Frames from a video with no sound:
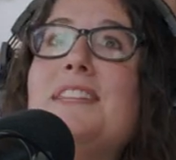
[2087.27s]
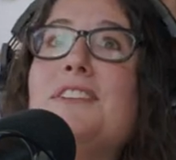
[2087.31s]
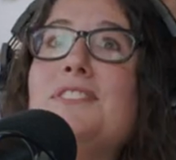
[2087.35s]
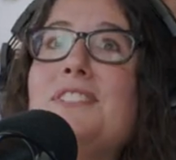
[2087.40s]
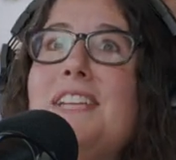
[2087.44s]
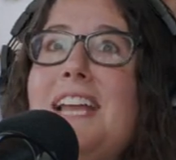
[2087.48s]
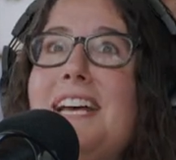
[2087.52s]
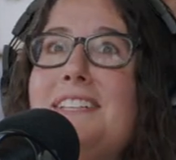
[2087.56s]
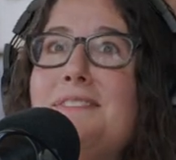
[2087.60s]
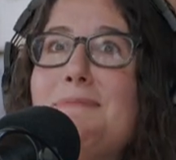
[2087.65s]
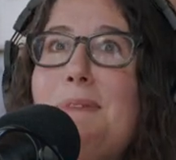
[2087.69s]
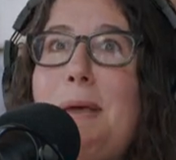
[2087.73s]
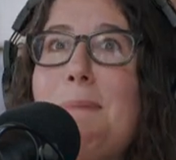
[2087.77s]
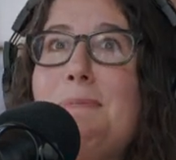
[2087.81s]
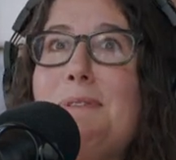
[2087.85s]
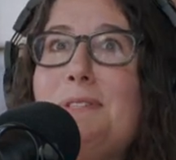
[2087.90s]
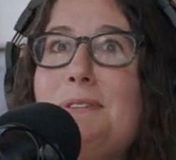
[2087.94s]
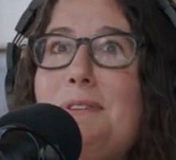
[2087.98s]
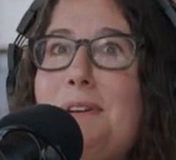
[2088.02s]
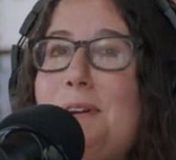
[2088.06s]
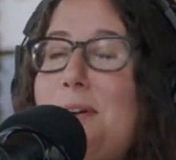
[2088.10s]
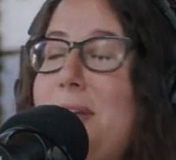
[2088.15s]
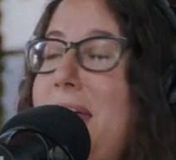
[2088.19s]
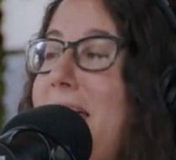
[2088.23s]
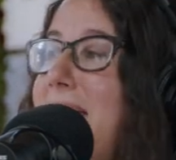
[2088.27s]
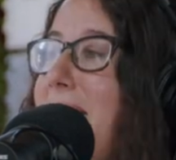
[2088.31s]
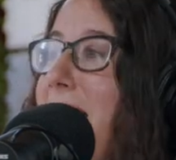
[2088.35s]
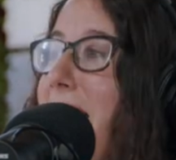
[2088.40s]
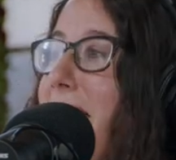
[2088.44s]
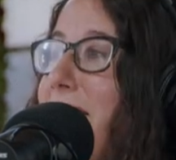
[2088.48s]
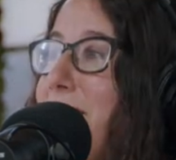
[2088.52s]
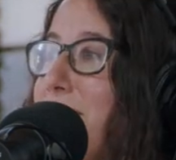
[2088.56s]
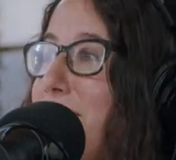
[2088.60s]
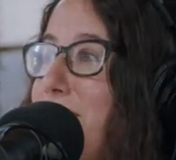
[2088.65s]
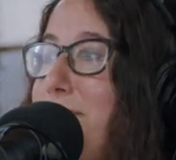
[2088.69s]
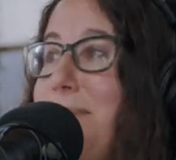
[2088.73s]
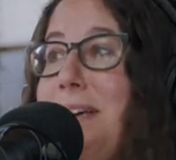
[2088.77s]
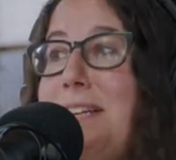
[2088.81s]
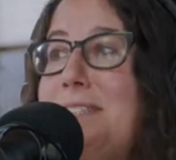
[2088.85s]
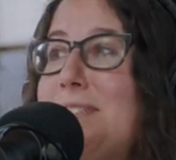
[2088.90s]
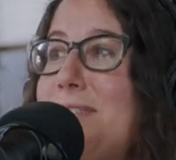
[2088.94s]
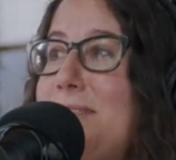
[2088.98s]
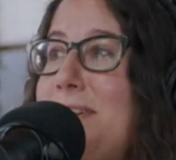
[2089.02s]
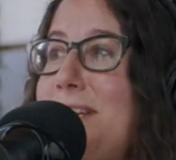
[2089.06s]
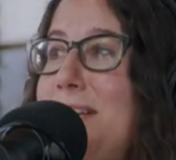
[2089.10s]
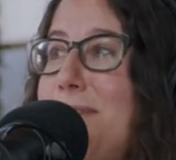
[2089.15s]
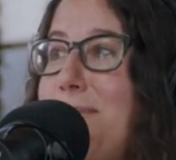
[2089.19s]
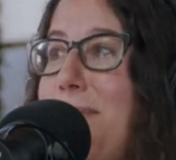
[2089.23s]
There's an episode on Ed Hyder's
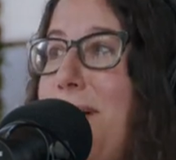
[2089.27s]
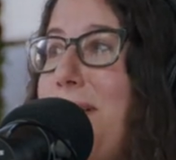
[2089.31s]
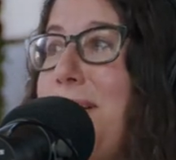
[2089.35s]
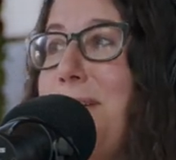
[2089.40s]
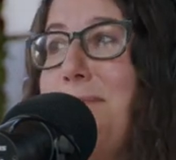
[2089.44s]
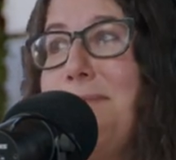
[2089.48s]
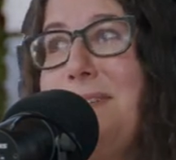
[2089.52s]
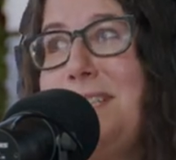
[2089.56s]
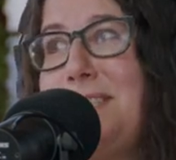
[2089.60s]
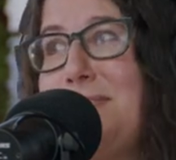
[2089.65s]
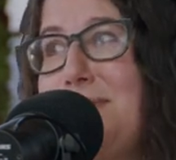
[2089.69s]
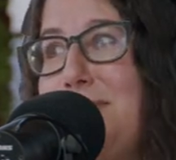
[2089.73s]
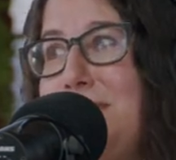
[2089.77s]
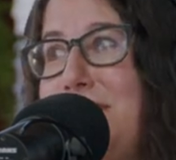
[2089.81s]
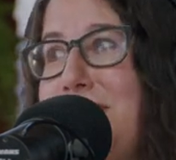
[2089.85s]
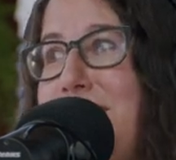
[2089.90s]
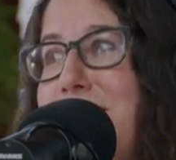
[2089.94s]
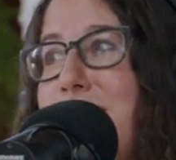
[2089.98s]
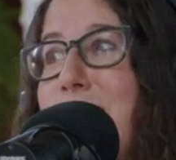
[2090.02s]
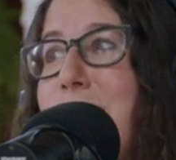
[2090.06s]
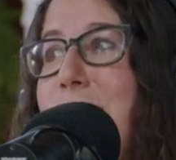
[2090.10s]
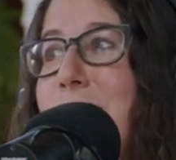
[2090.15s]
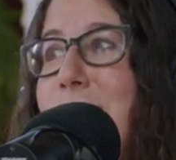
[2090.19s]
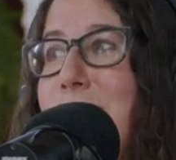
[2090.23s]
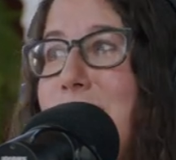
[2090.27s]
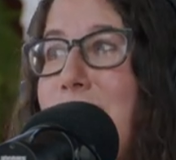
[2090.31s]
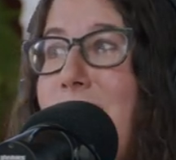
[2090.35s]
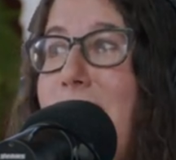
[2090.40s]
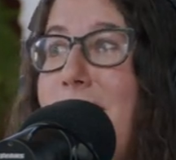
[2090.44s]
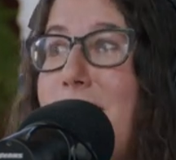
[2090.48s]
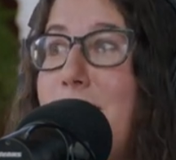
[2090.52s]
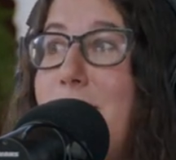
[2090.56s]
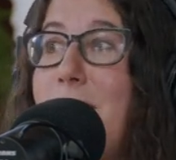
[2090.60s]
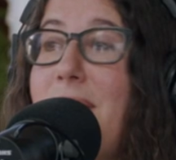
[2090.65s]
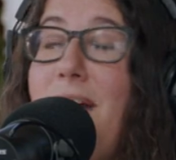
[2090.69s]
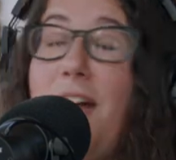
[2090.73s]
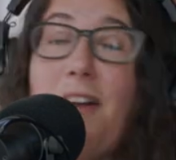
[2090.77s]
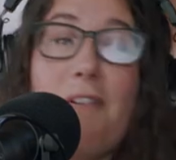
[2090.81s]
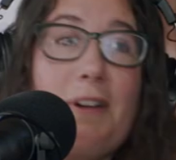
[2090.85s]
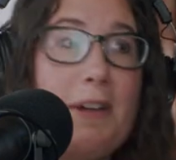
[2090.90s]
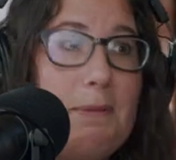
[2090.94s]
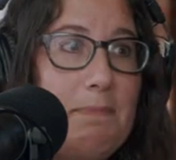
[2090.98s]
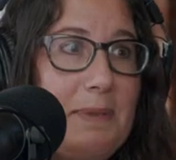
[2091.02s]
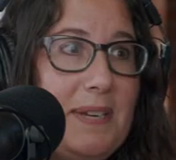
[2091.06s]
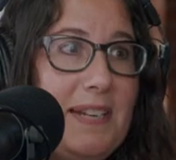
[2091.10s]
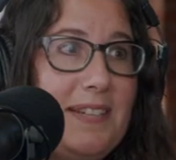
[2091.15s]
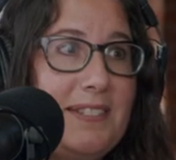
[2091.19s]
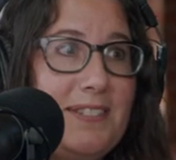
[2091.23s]
Mediterranean Marketplace, which is still going strong, but
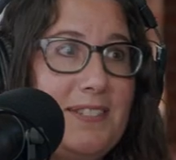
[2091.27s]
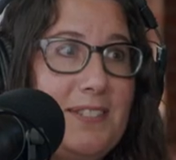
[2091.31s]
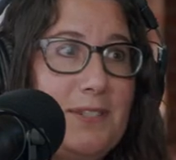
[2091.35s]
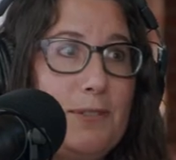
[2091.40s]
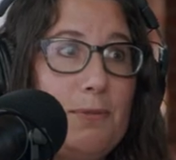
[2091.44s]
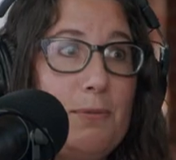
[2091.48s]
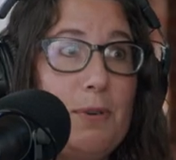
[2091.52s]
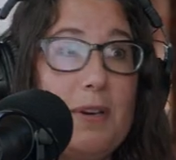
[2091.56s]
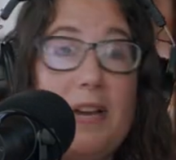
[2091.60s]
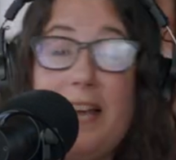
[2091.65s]
RIP to